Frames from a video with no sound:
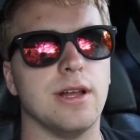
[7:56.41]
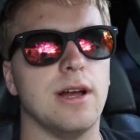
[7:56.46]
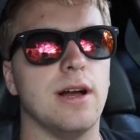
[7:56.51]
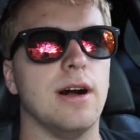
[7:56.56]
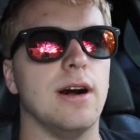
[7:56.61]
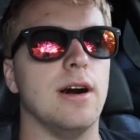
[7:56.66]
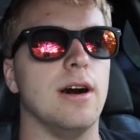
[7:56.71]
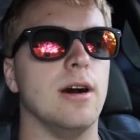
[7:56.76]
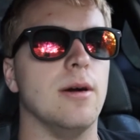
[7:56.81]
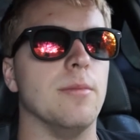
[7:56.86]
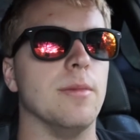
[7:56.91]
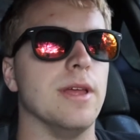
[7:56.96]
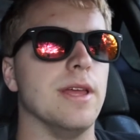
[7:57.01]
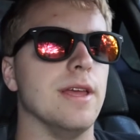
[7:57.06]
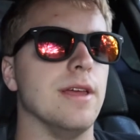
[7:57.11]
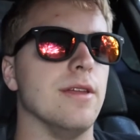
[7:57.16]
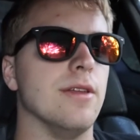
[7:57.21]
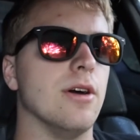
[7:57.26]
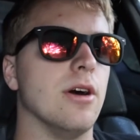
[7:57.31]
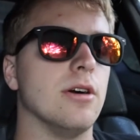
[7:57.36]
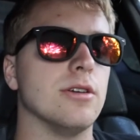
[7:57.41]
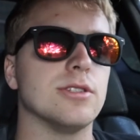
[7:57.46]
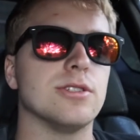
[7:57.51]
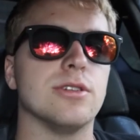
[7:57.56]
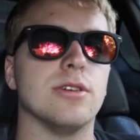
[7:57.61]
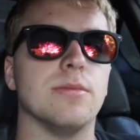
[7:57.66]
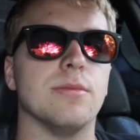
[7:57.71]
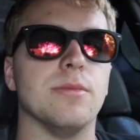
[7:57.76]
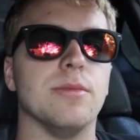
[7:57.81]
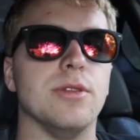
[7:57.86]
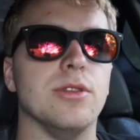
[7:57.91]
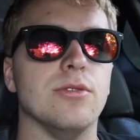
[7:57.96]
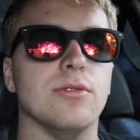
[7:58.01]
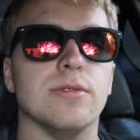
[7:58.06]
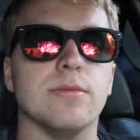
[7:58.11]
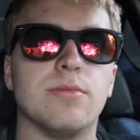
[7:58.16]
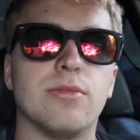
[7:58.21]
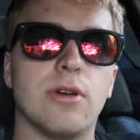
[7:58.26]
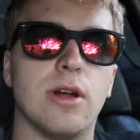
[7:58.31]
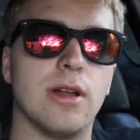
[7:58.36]
And also I'm going to be
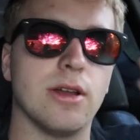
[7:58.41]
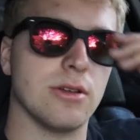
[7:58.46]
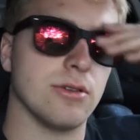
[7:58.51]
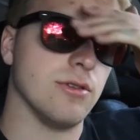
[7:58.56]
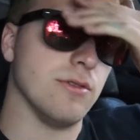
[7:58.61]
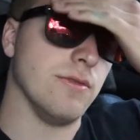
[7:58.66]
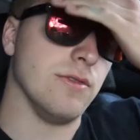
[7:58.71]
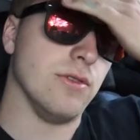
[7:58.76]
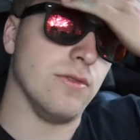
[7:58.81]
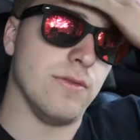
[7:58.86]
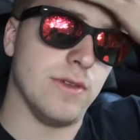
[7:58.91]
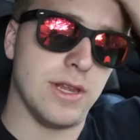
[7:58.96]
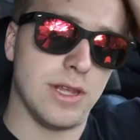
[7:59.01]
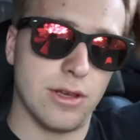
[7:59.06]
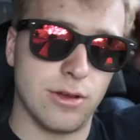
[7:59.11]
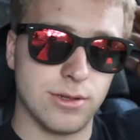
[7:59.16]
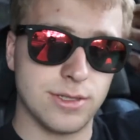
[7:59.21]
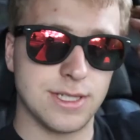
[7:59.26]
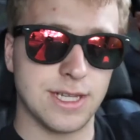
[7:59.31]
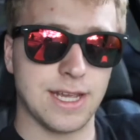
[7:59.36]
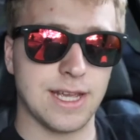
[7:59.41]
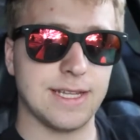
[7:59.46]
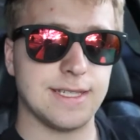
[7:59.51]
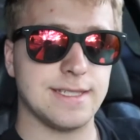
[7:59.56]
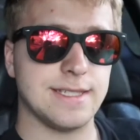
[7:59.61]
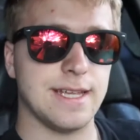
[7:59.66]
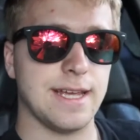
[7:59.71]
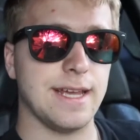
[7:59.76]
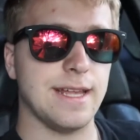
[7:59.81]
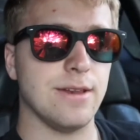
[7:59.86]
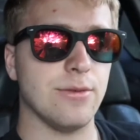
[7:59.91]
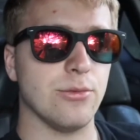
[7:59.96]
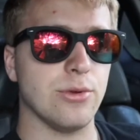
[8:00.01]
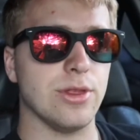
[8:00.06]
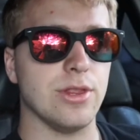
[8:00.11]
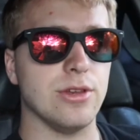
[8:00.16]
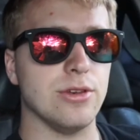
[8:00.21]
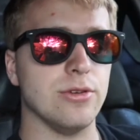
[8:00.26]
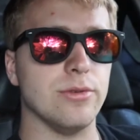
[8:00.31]
doing product review videos, like I said, with the